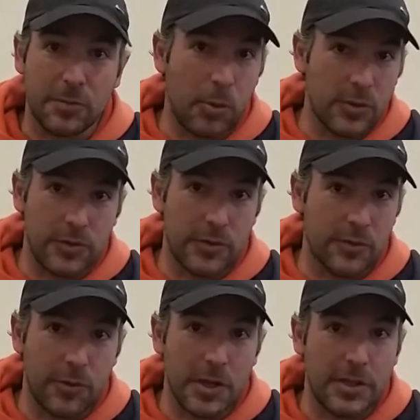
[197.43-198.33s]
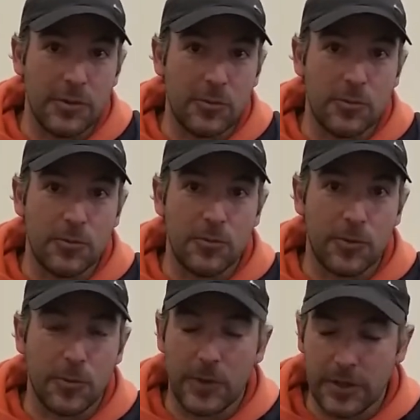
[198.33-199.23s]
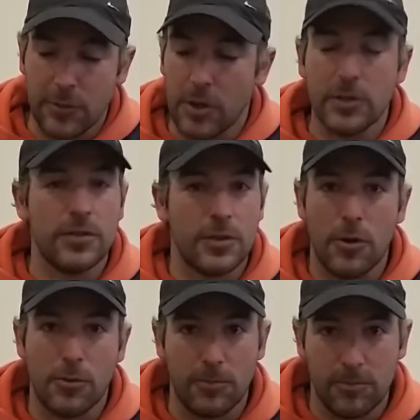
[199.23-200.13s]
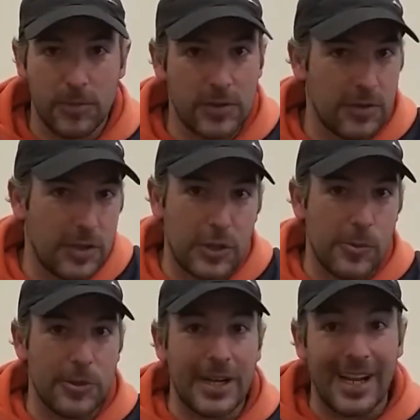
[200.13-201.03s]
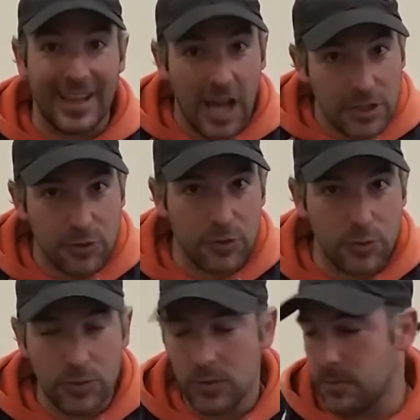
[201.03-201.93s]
sponsored from anyone, so this is the equipment that I like to use.